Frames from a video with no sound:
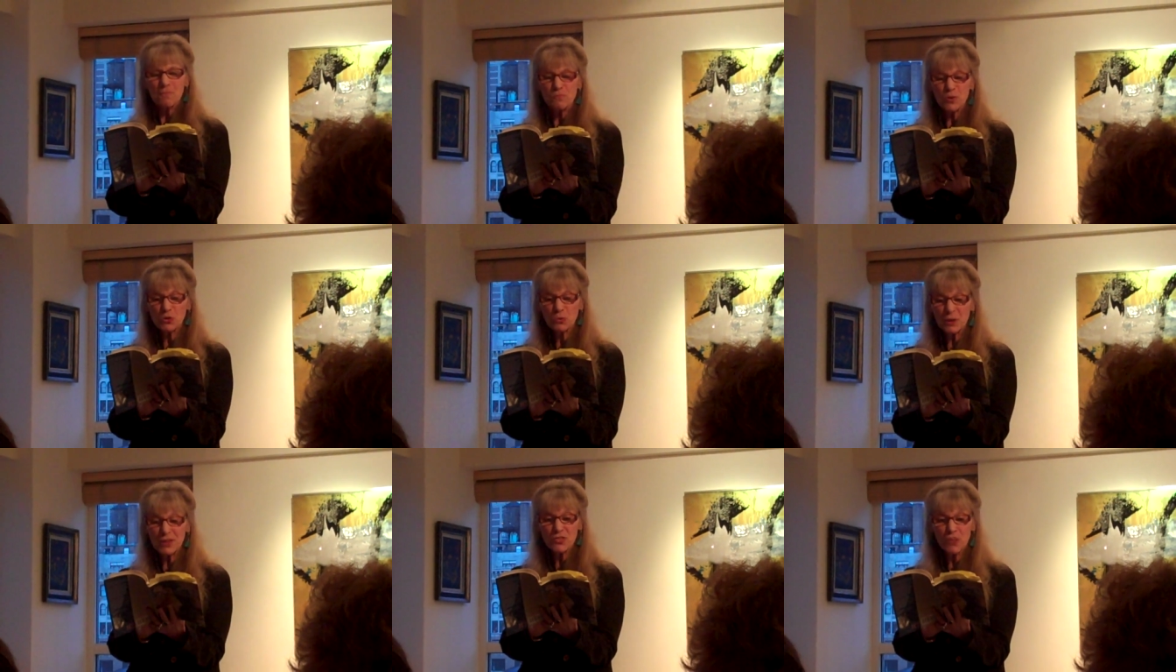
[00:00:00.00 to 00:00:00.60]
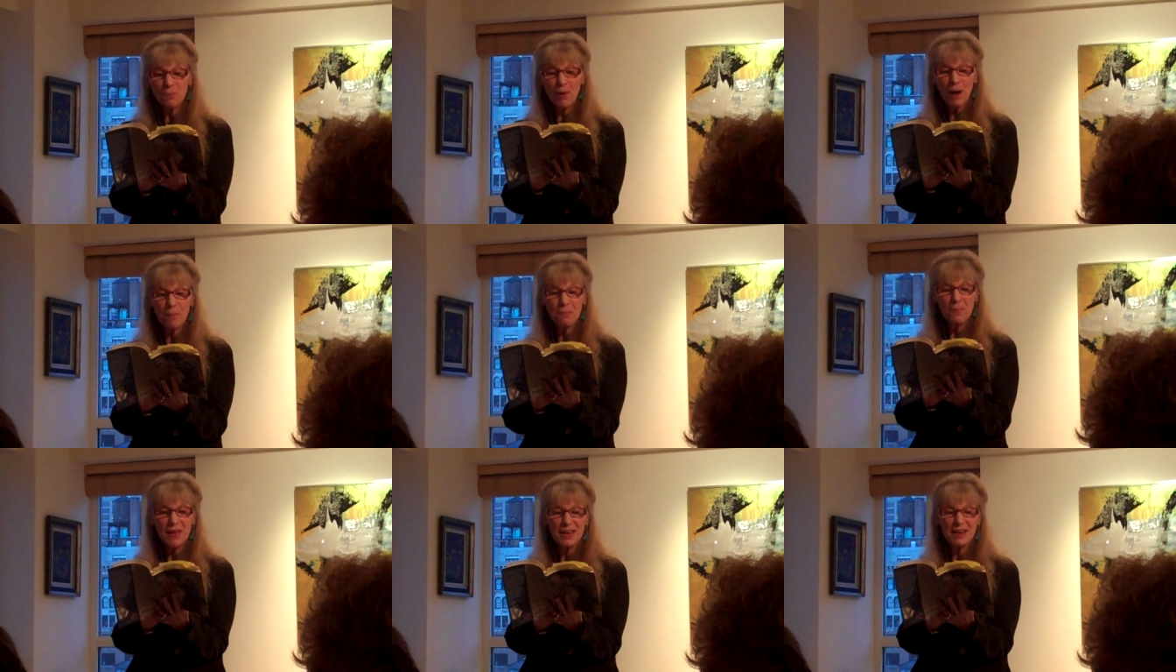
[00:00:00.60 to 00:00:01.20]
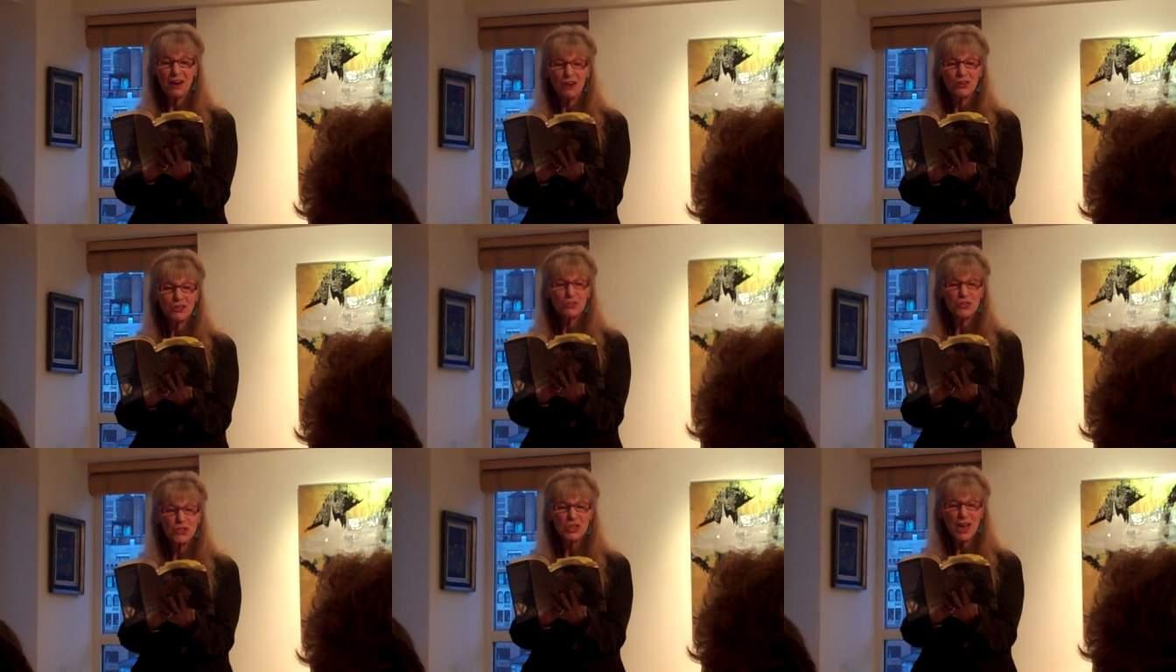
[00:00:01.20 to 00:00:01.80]
Between the Bombay
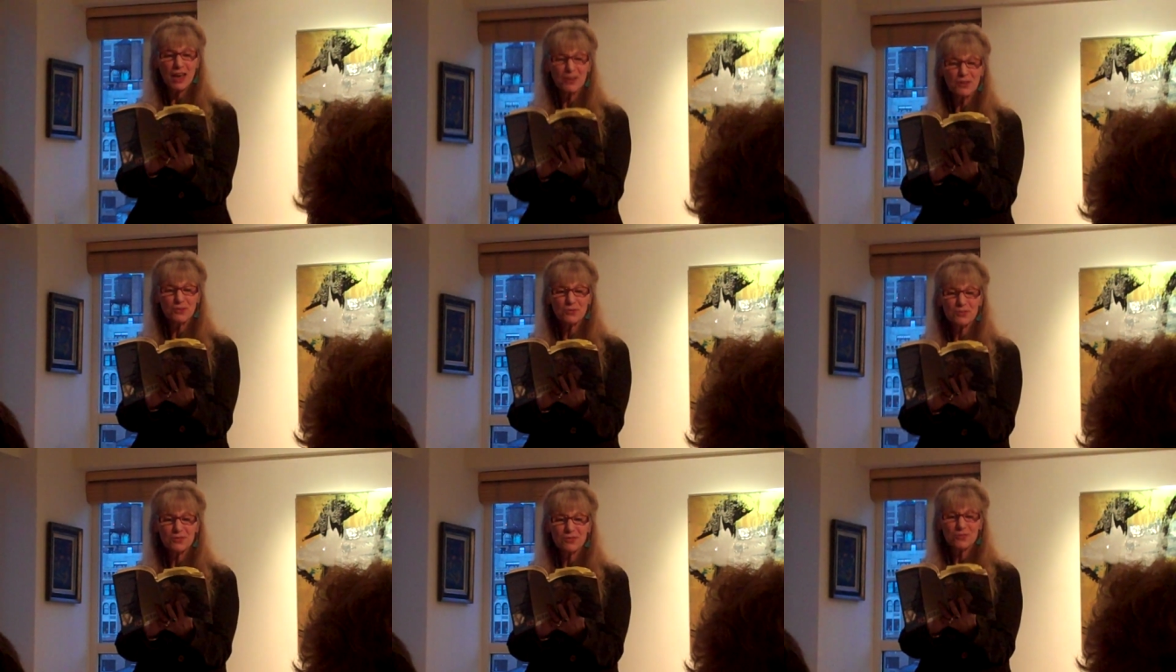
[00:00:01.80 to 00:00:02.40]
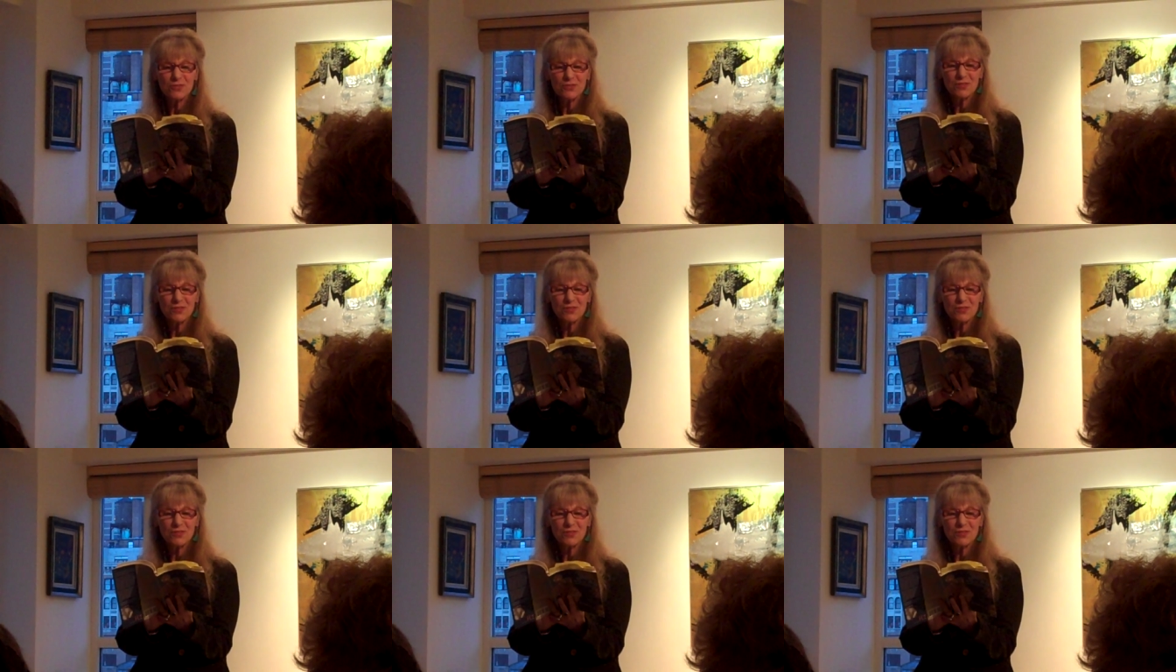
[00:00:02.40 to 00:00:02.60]
garden shadows,